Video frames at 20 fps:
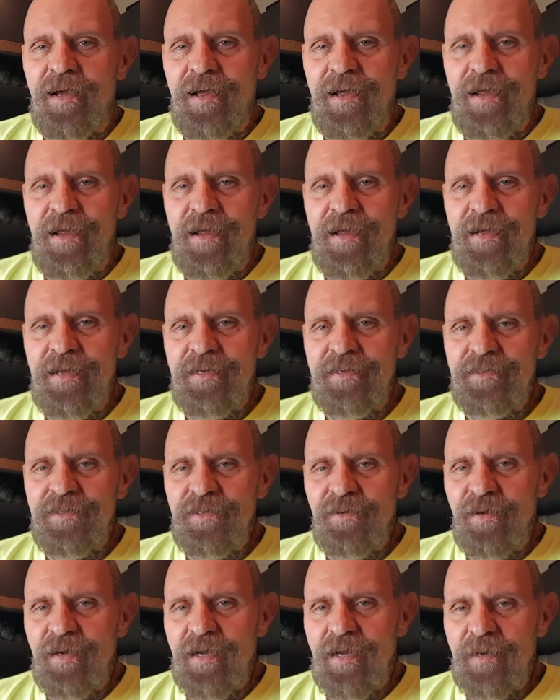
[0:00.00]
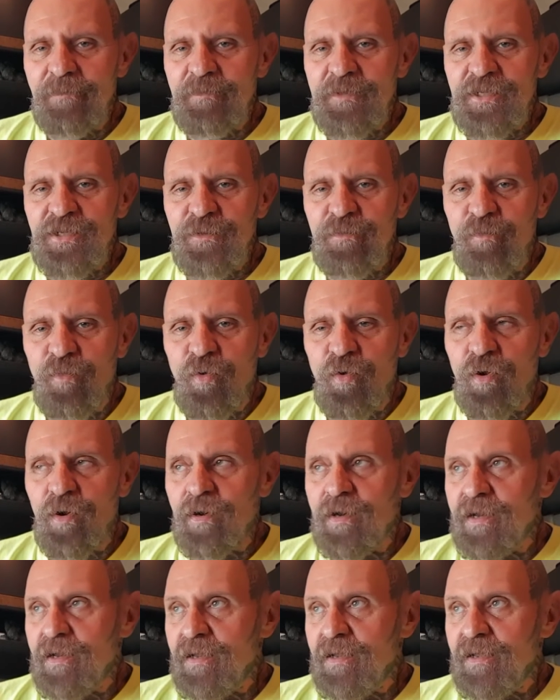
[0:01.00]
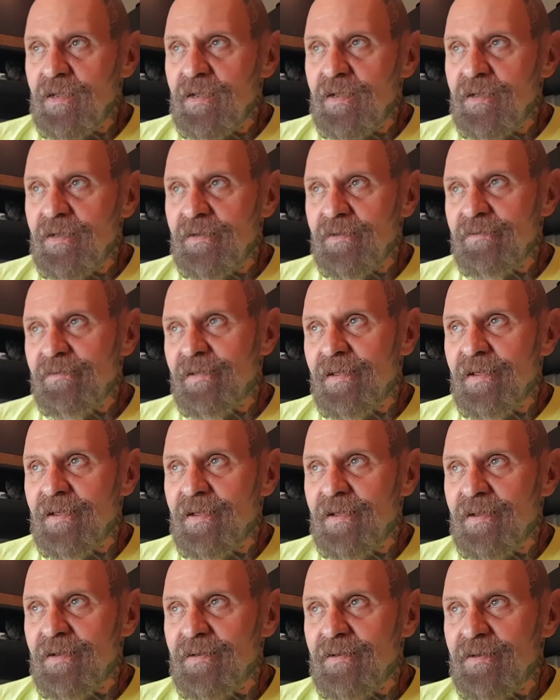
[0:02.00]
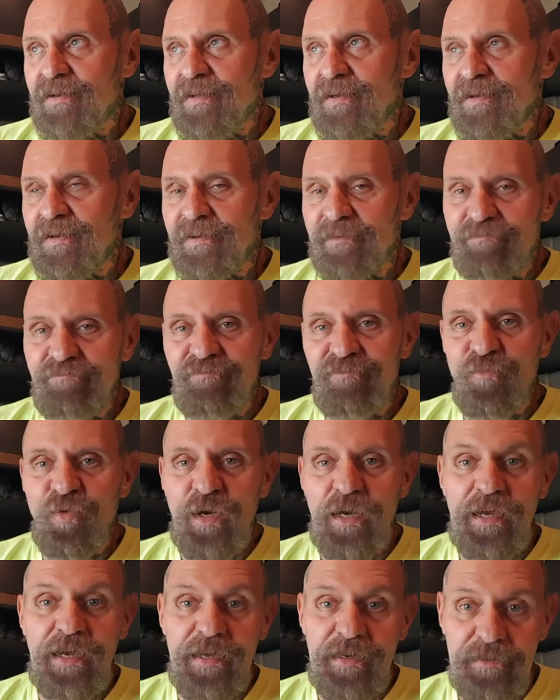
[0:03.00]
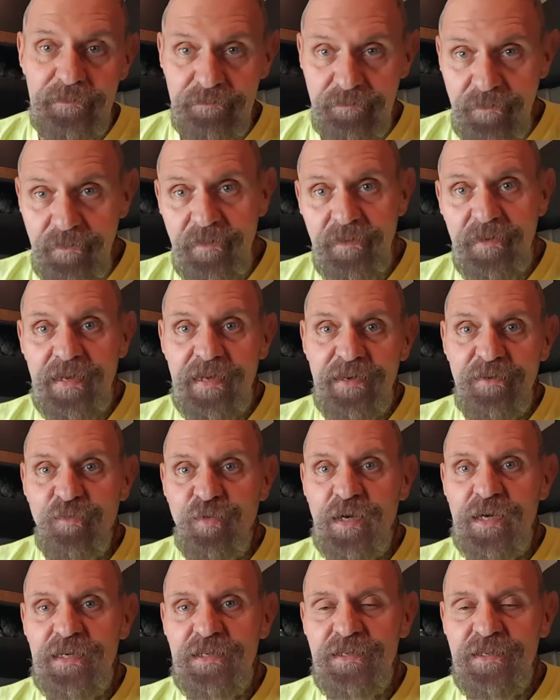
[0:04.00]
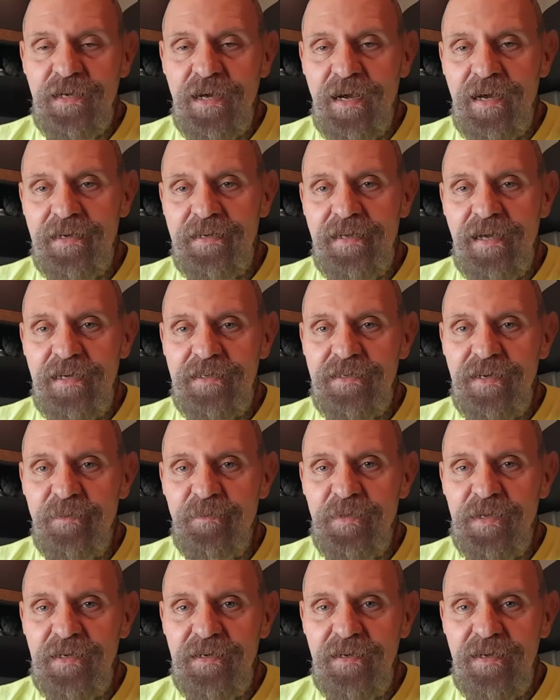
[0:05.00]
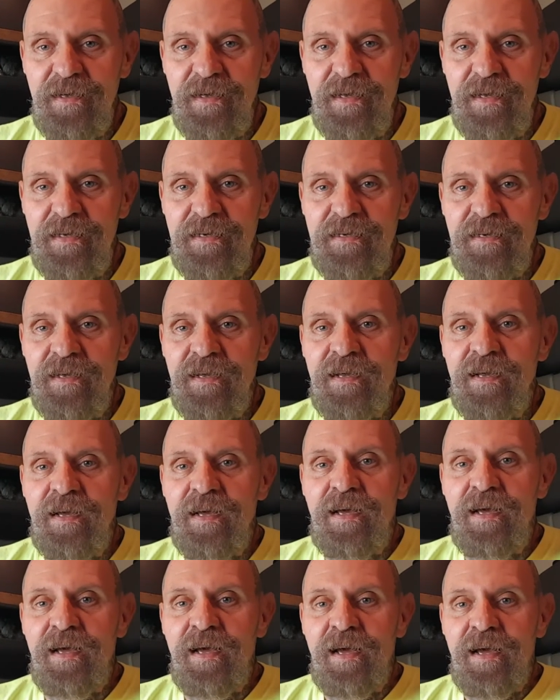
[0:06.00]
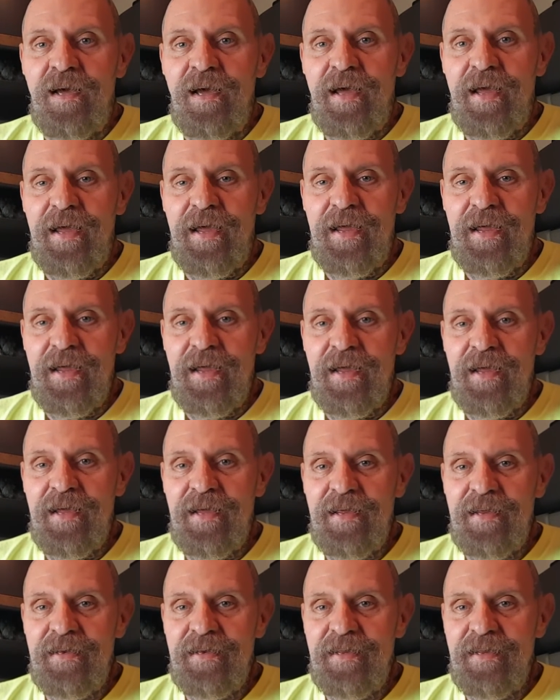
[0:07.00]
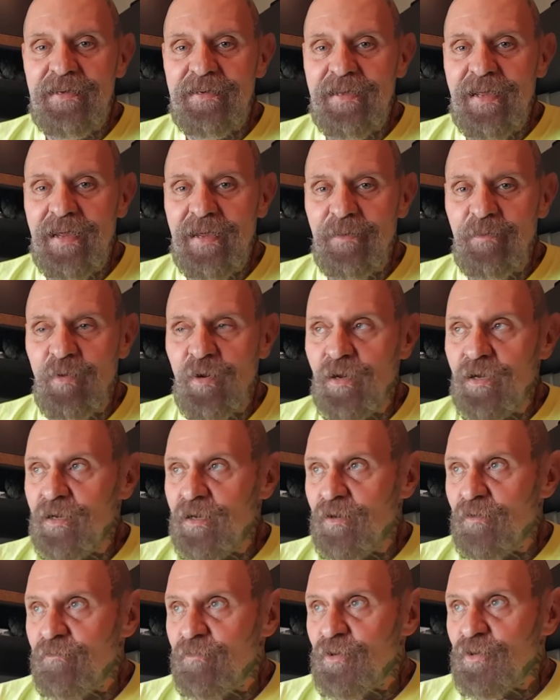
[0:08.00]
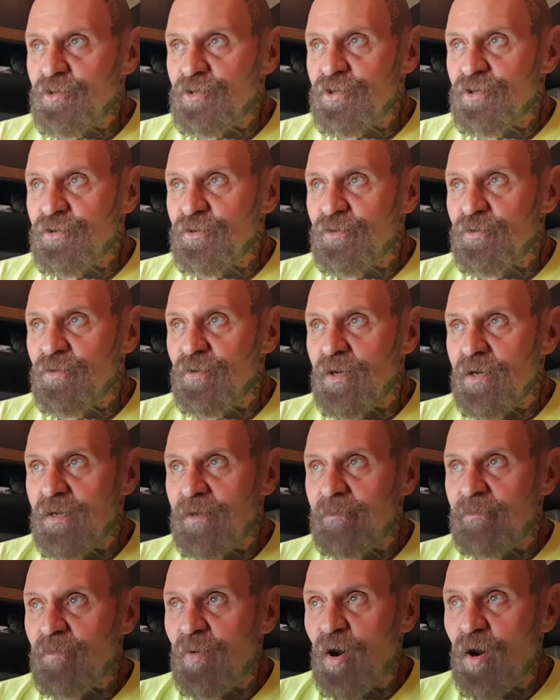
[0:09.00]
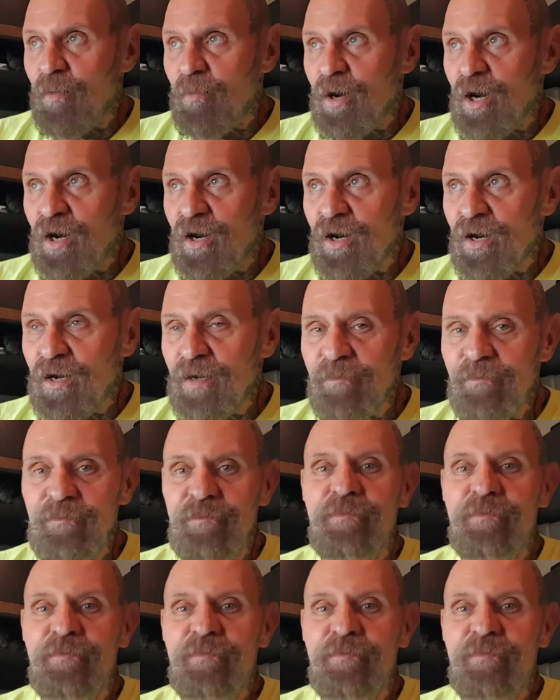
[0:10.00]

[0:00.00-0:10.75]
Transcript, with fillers: And so I got up this morning and uh, went ahead and went inside and got something to eat, and then came on over to uh, Omaha